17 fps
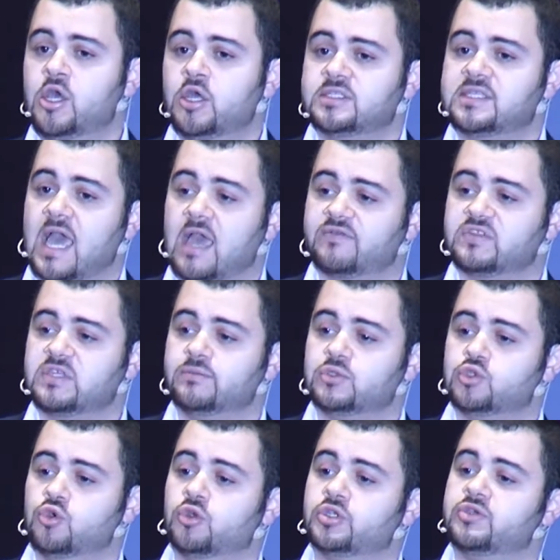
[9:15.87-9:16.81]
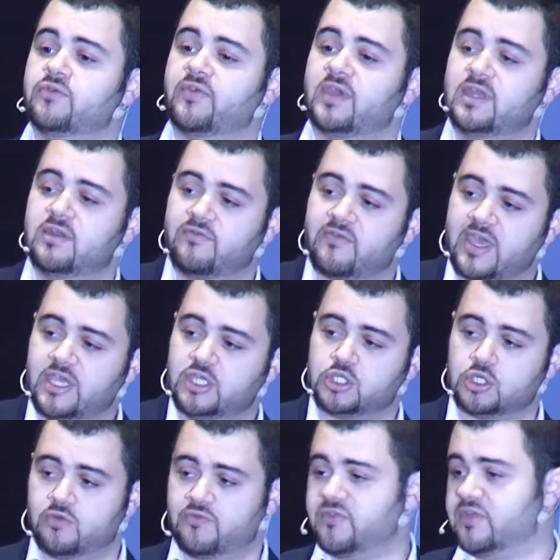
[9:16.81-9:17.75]
to have some sort of
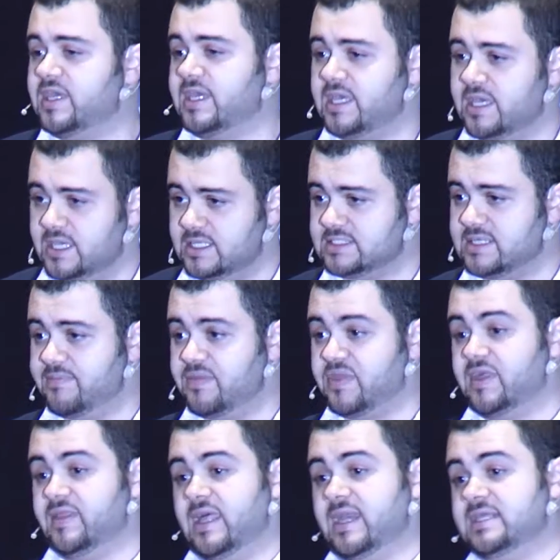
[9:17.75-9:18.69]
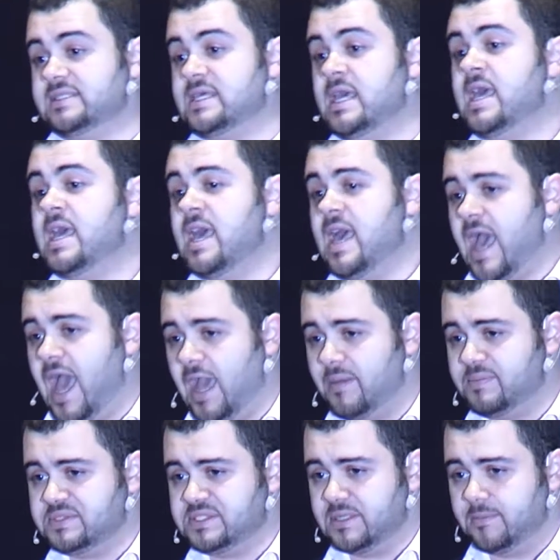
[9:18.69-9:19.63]
innovation of thinking is something that is
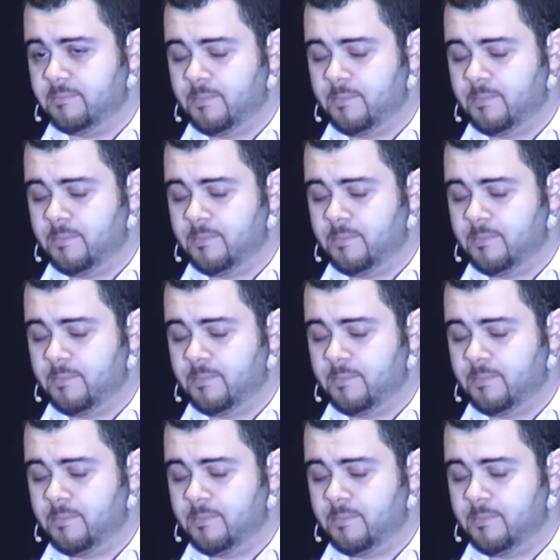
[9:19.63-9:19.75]
absent.